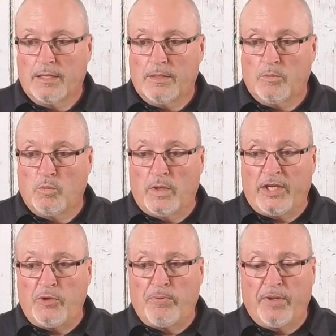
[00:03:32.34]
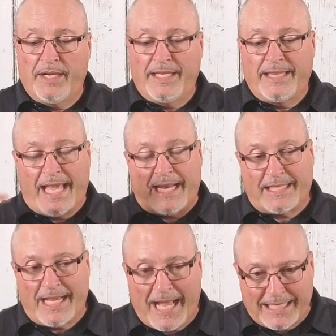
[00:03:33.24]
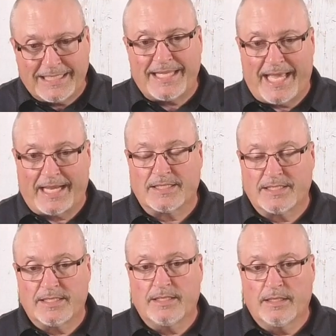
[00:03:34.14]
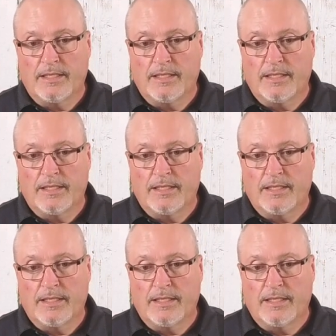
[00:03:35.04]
when you put it in that context,